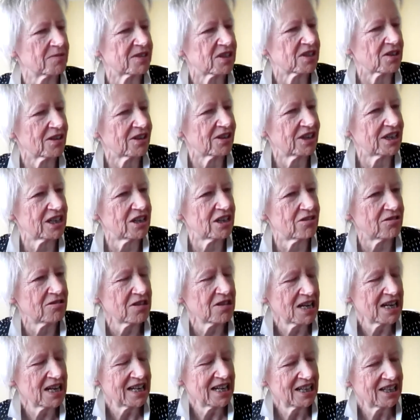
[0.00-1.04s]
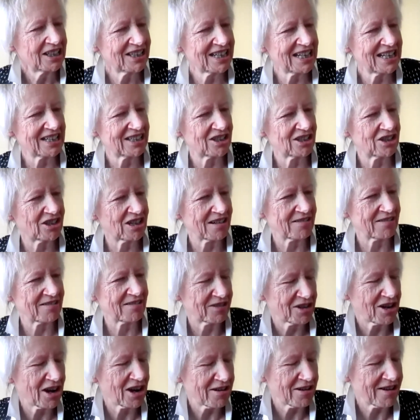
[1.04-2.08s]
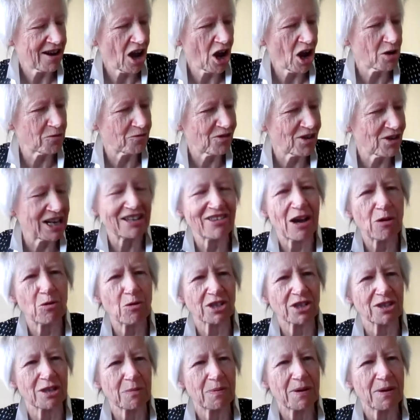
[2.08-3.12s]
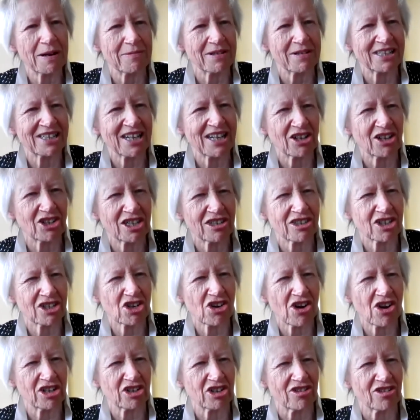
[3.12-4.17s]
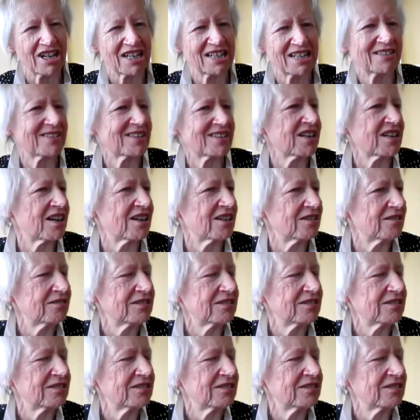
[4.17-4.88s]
So I think you need to, hopefully that wasn't the permanent secretary of the Treasury. So